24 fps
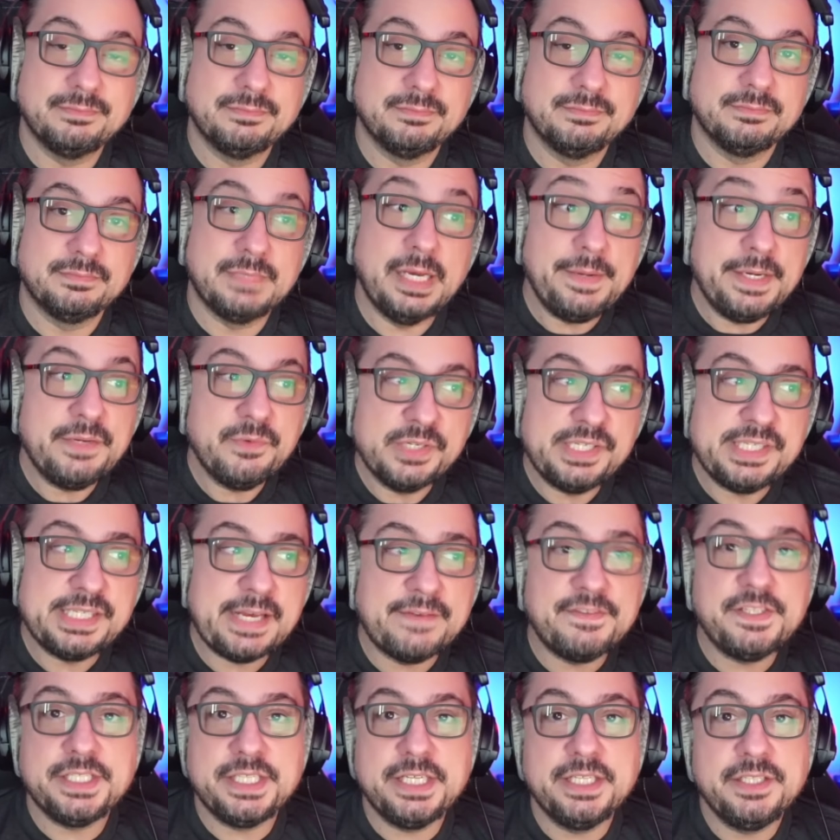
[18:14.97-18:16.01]
And it was
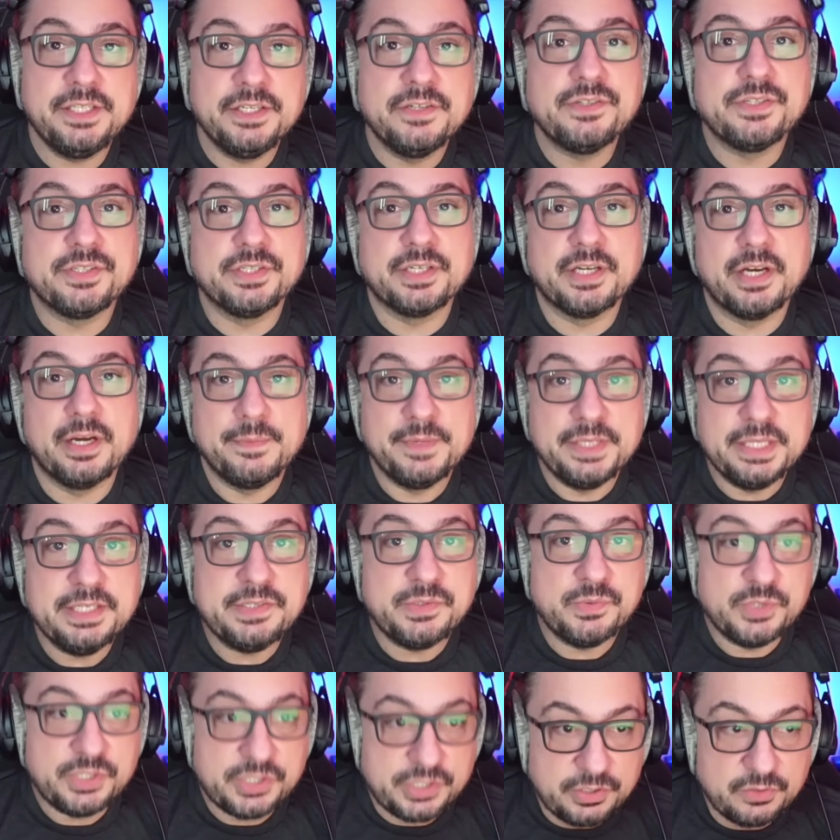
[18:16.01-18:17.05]
17 years ago. I mean,
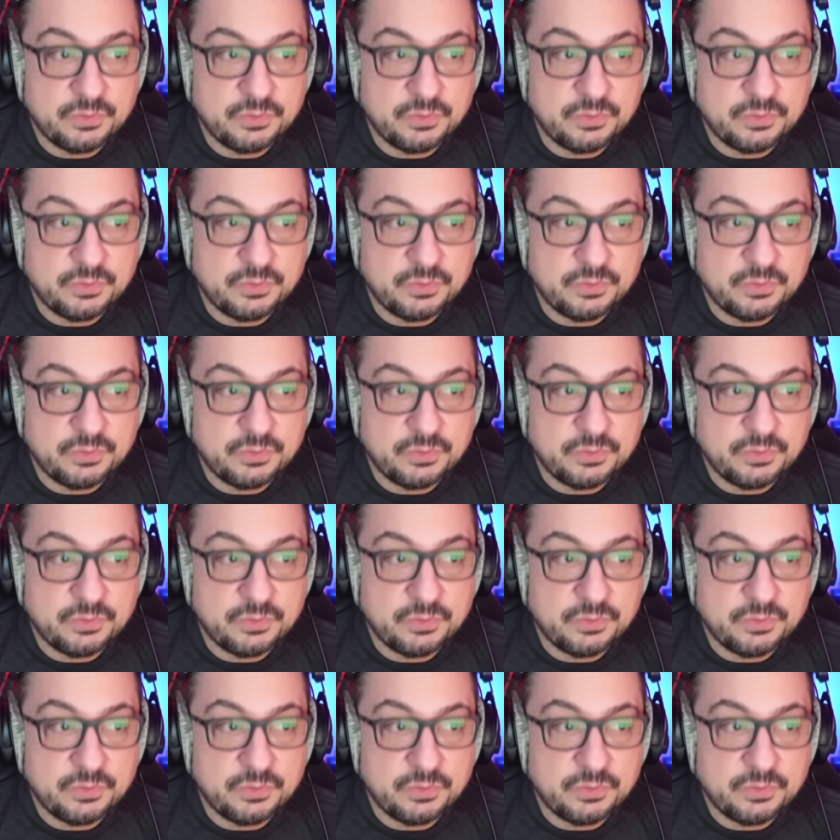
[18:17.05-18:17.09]
this was still